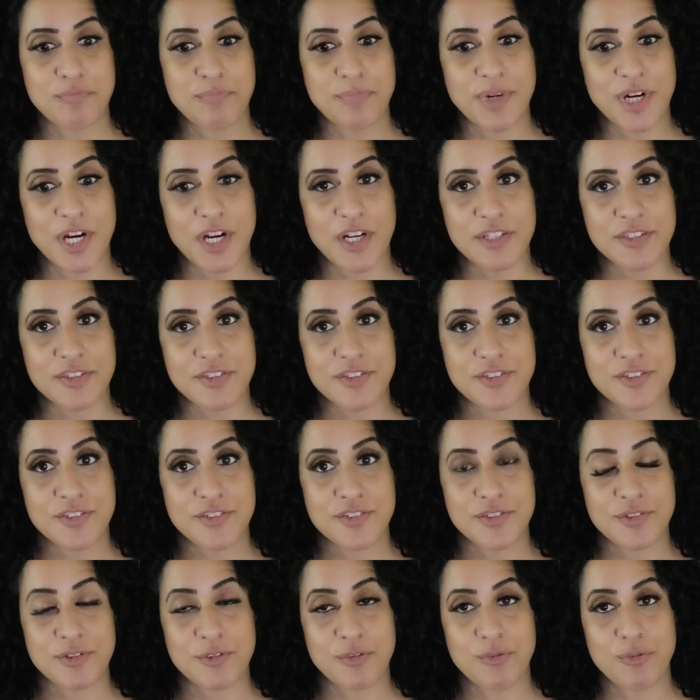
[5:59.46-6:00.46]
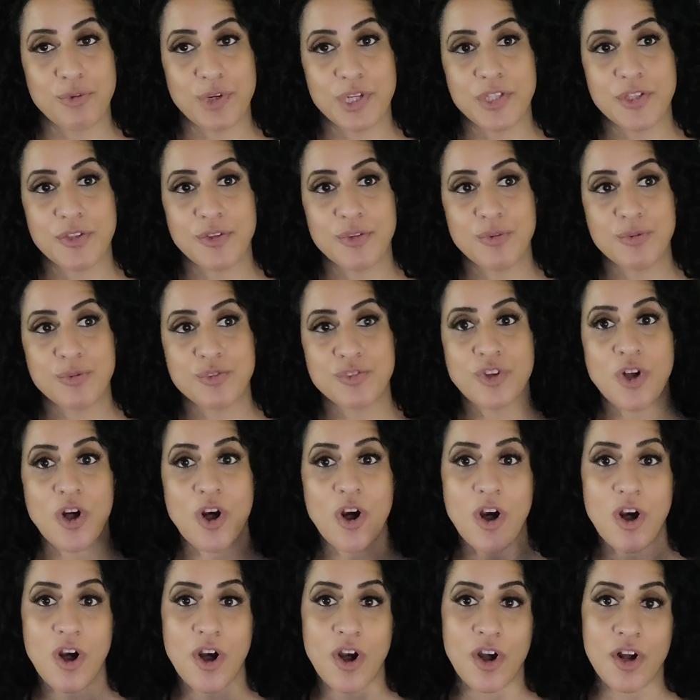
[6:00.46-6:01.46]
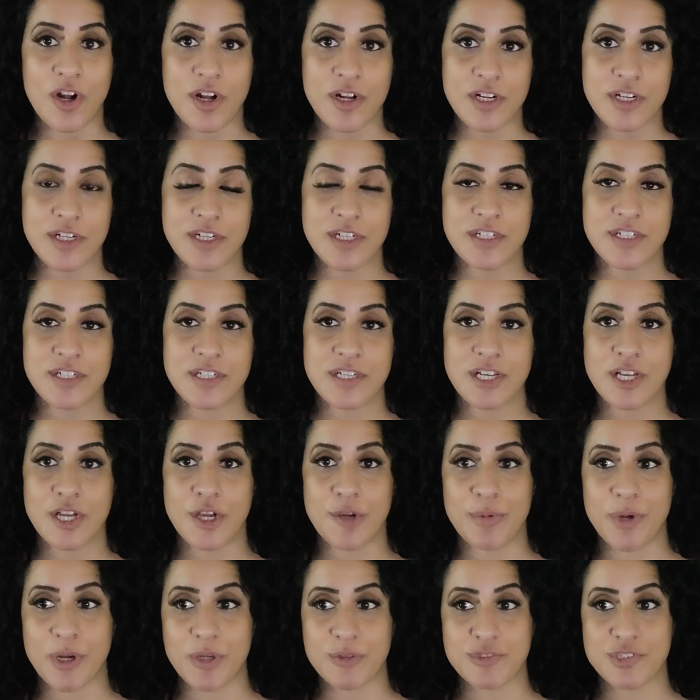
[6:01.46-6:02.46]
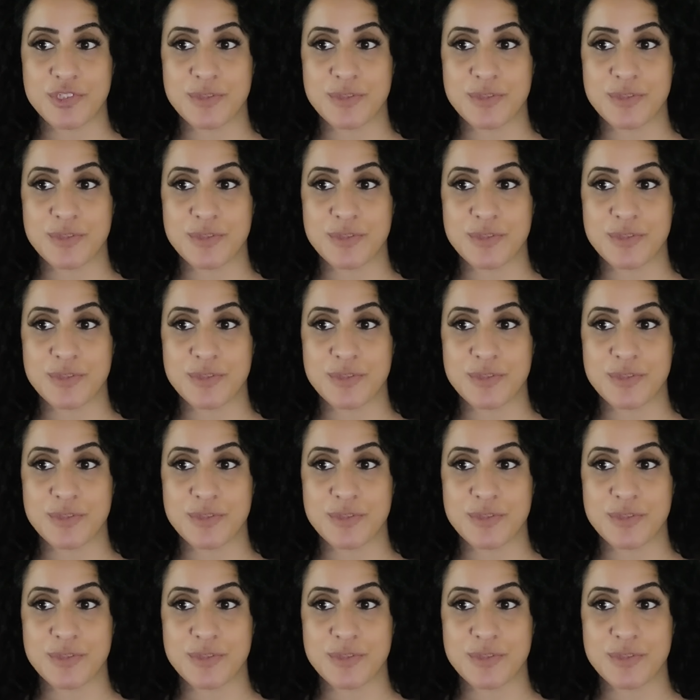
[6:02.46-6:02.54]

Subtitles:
But when you talk about